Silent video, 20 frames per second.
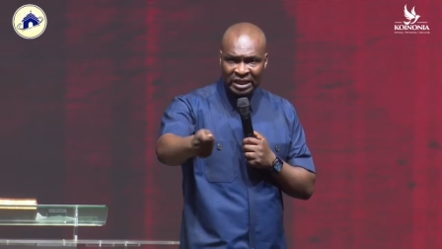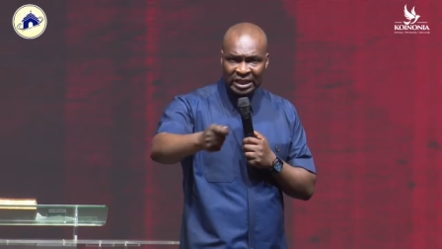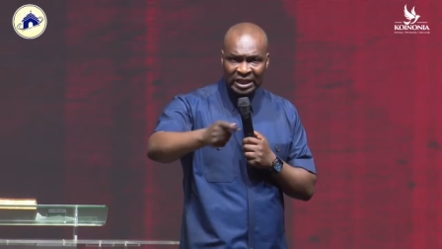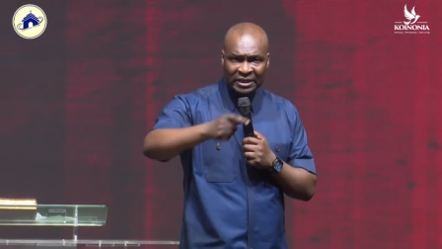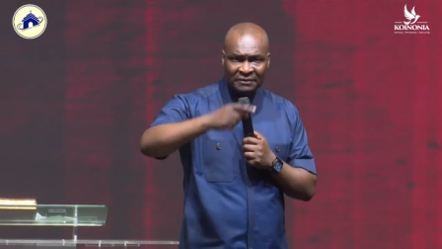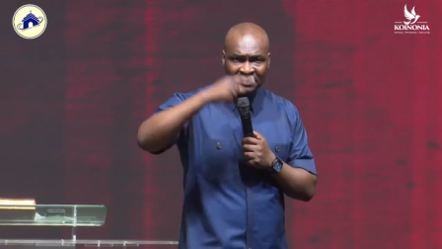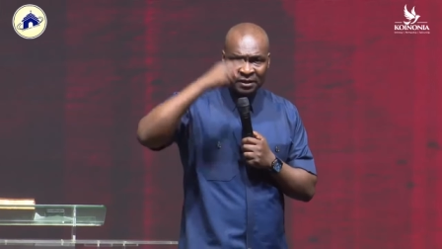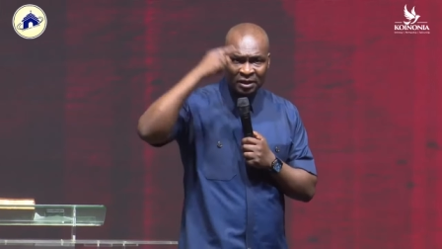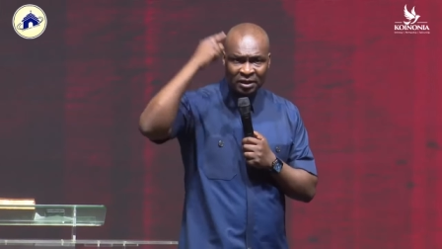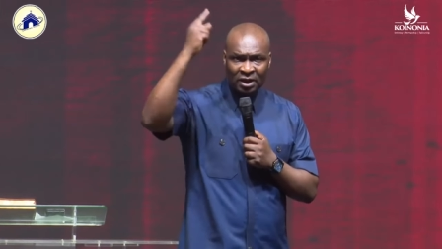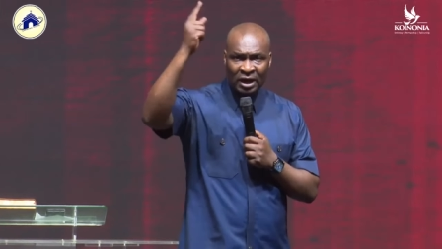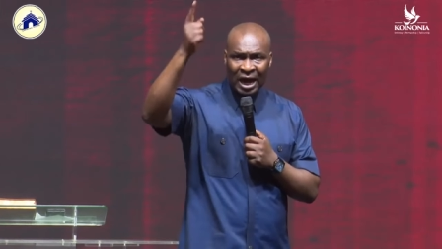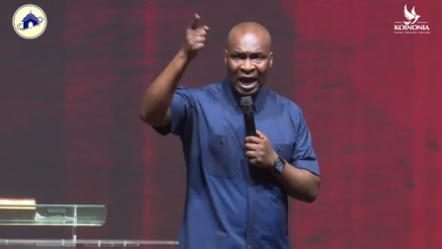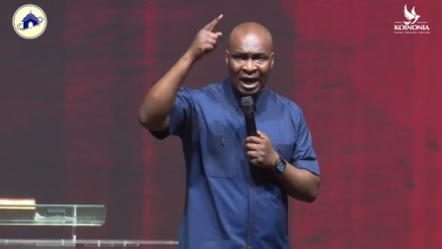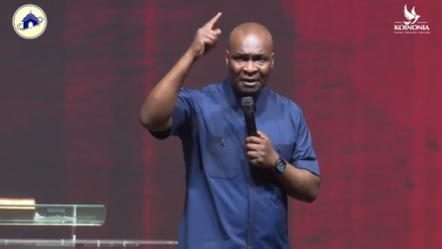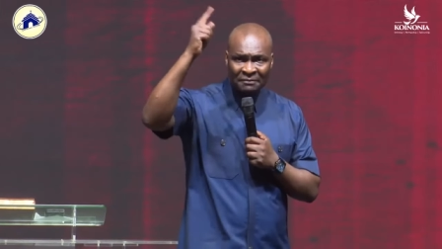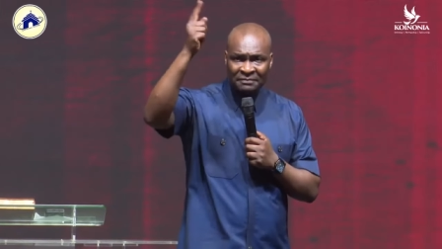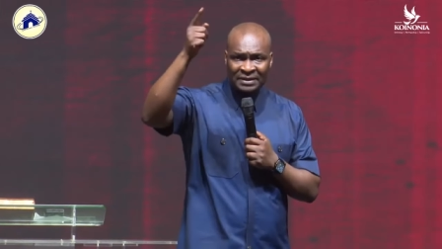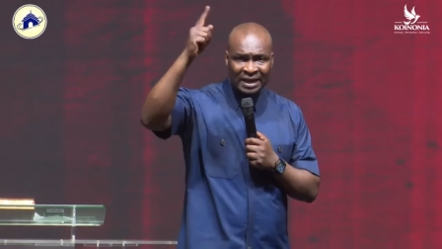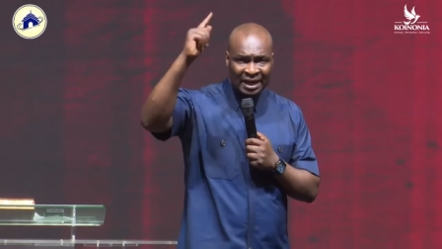Even
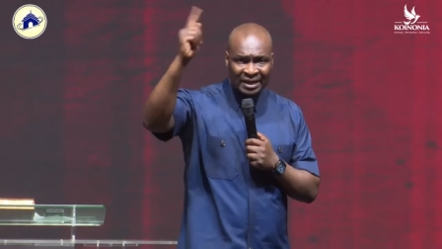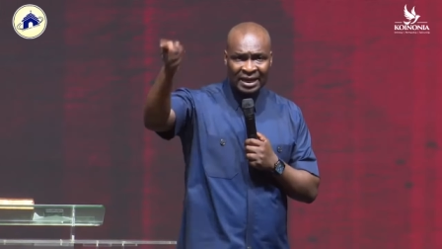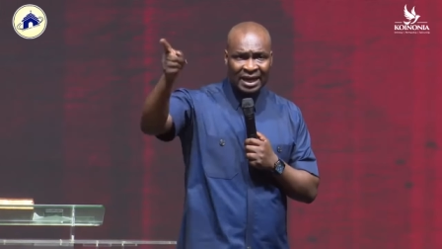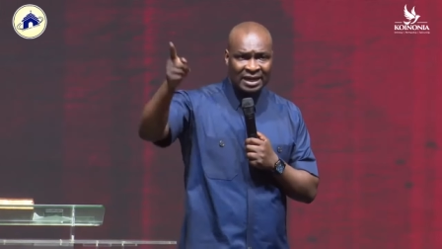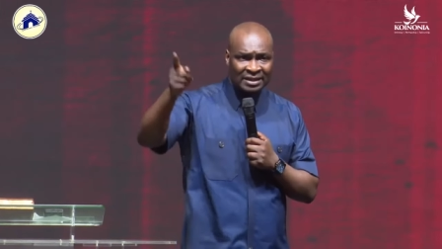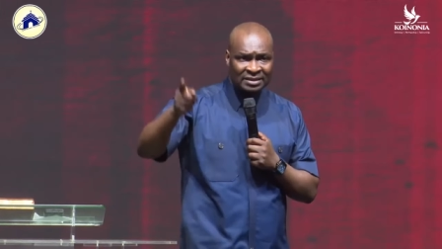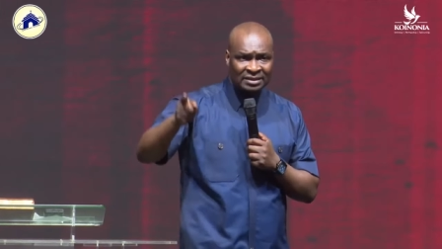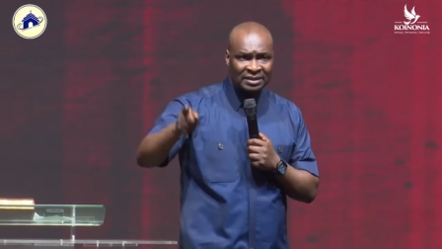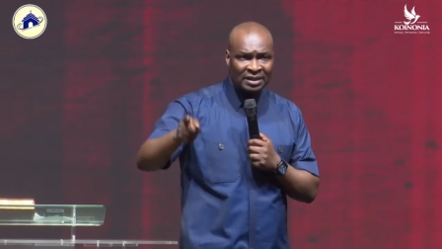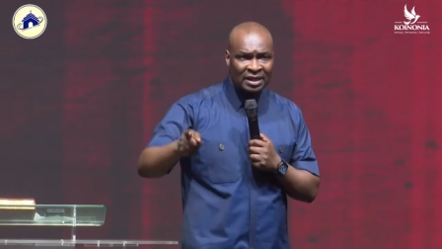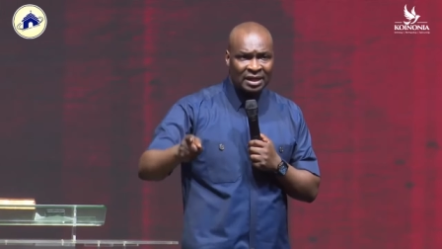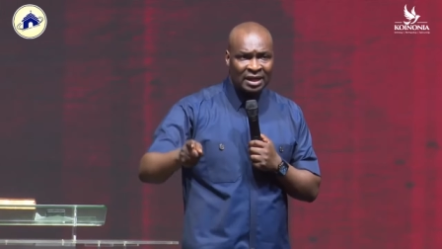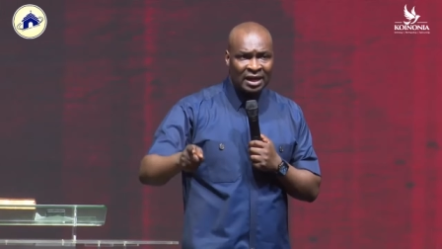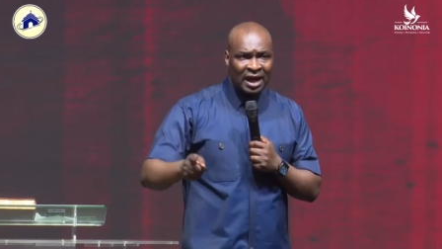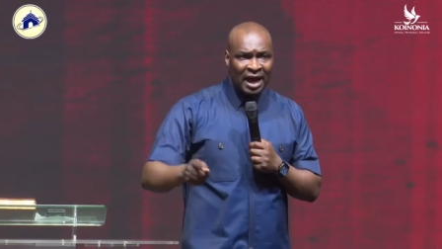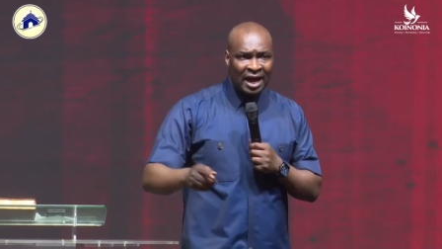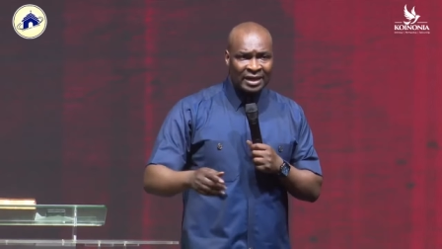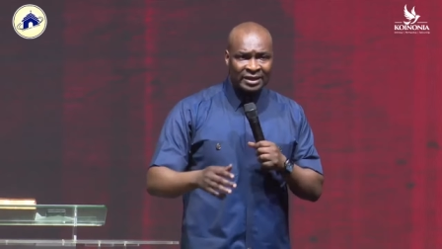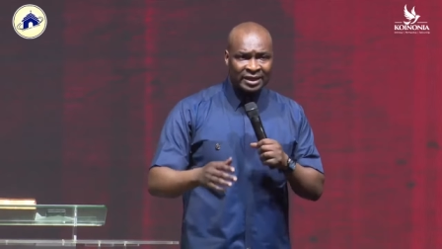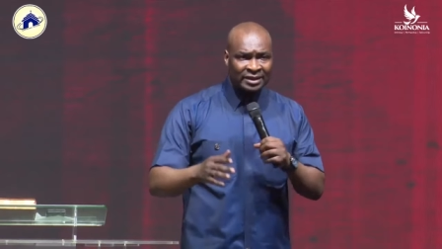after that,
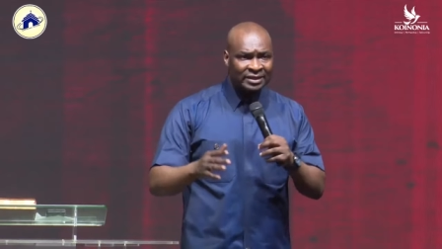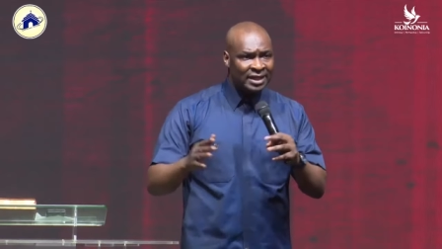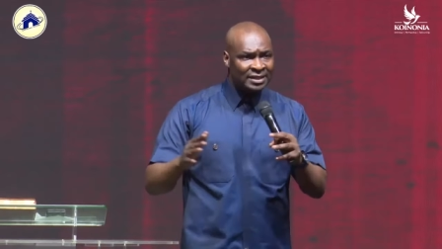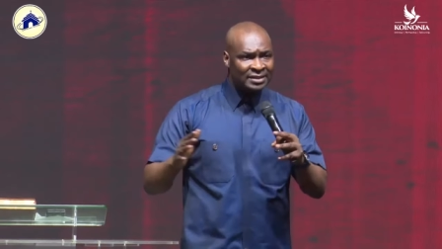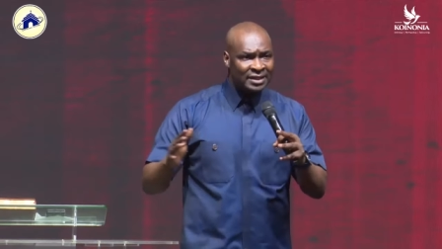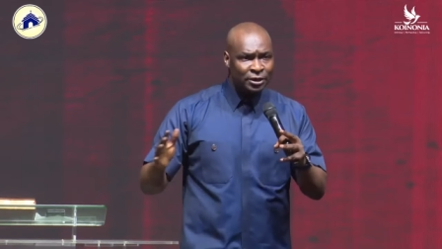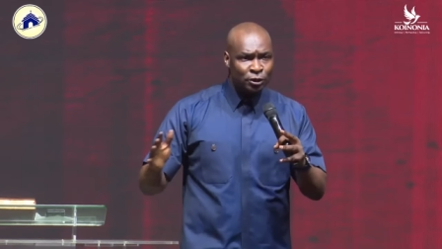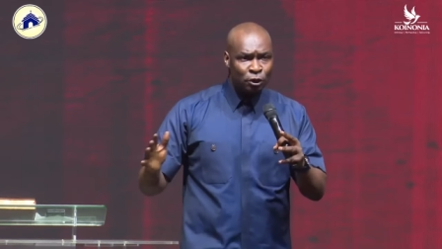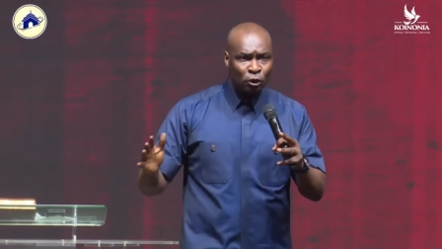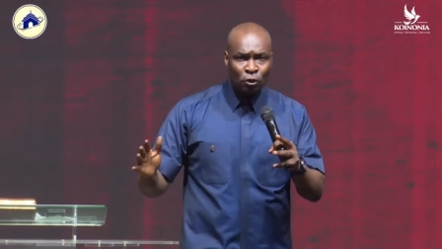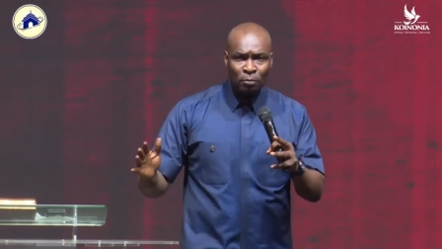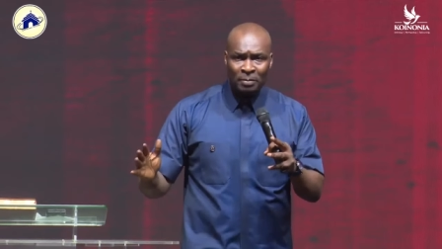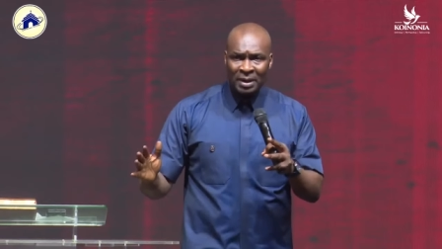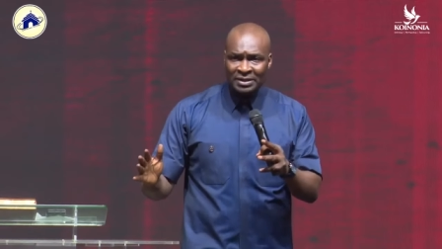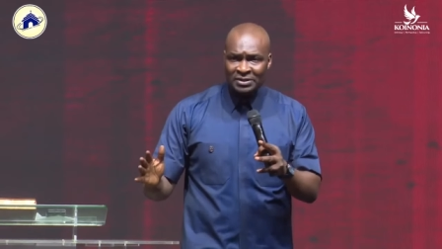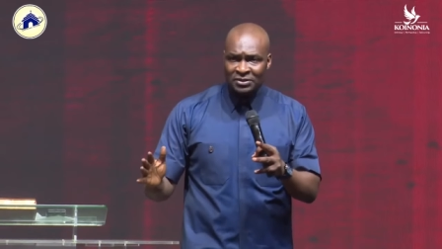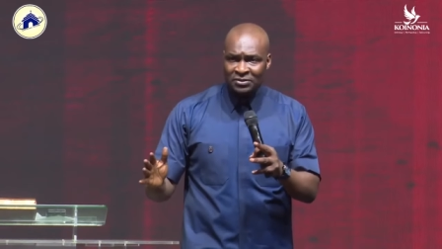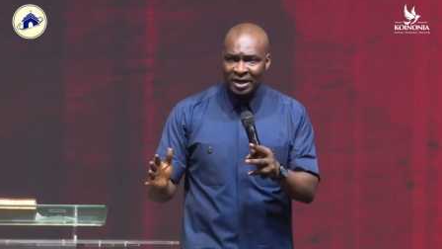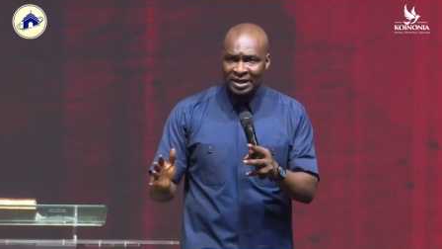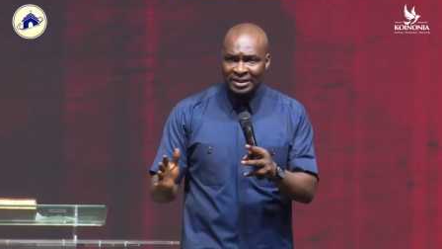I think there's a
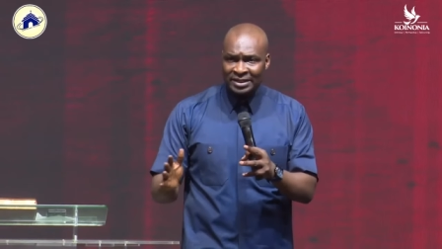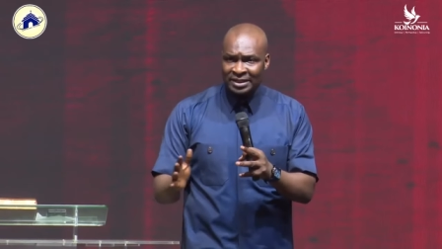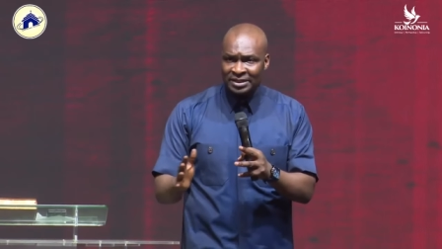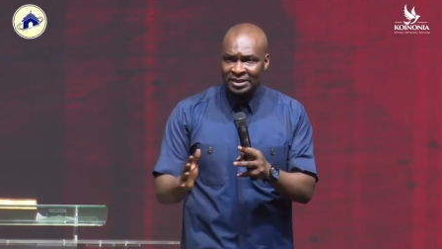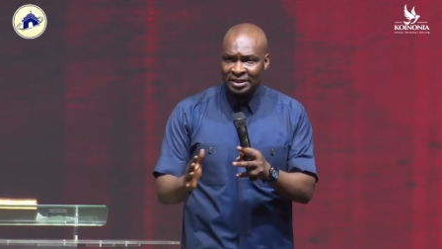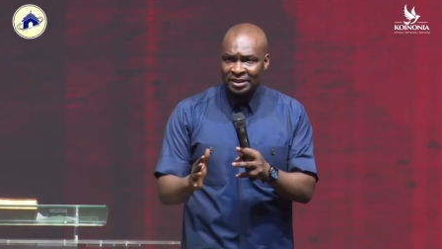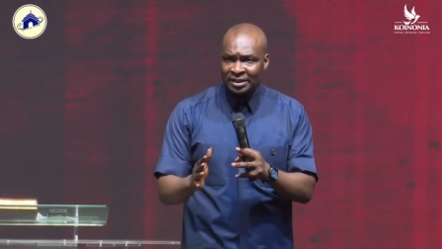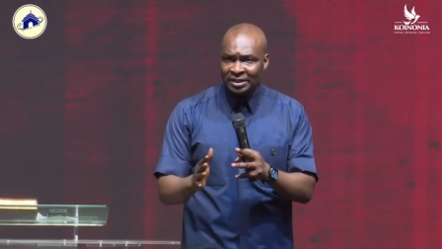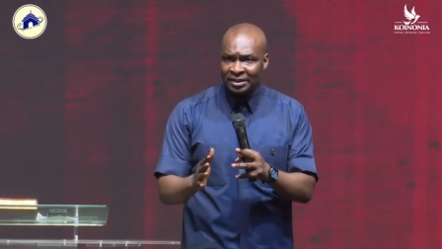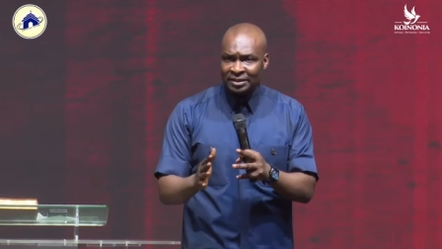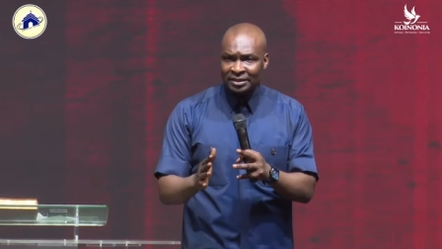Yoruba strategy,